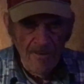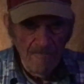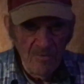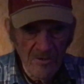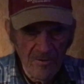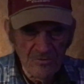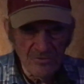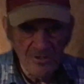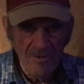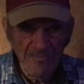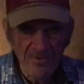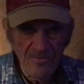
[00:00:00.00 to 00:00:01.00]
but it was
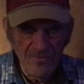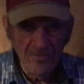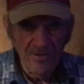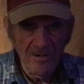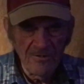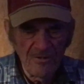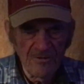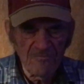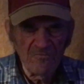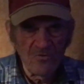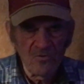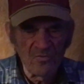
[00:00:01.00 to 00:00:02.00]
something to really look
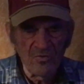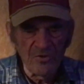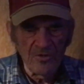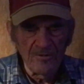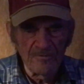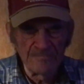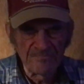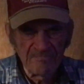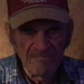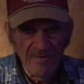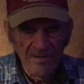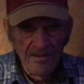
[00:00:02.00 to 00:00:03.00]
forward to.
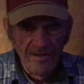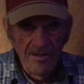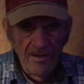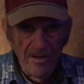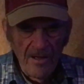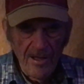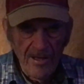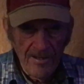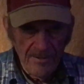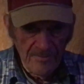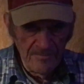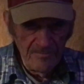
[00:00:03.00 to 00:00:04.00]
And